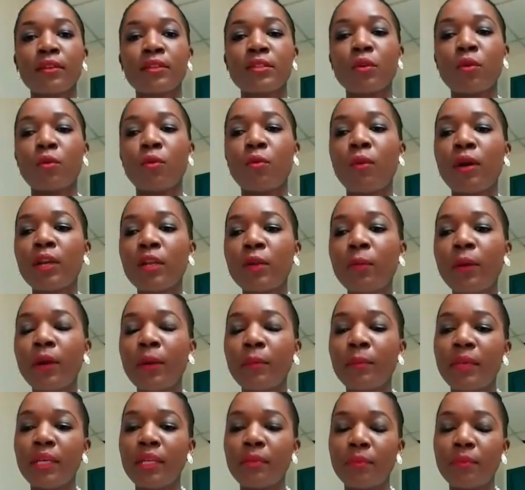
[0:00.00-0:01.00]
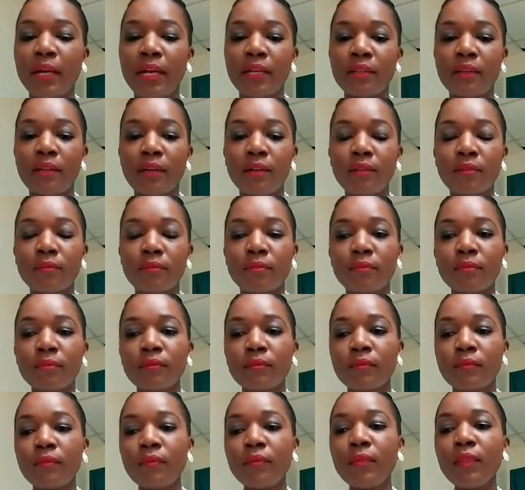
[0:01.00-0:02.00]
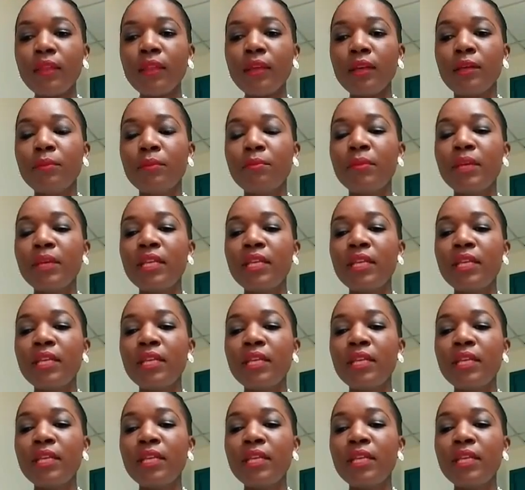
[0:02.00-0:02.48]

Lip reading: So what do I mean by that? It